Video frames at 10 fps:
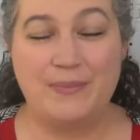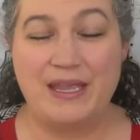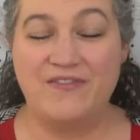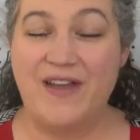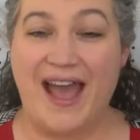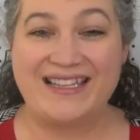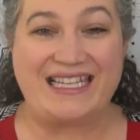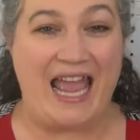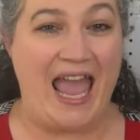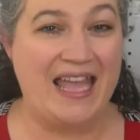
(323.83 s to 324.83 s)
be
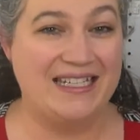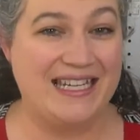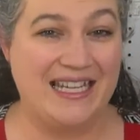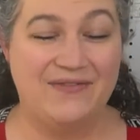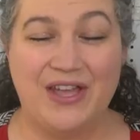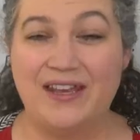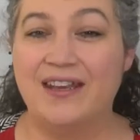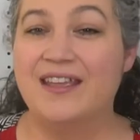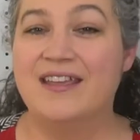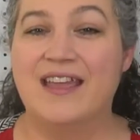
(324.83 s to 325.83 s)
fast and even.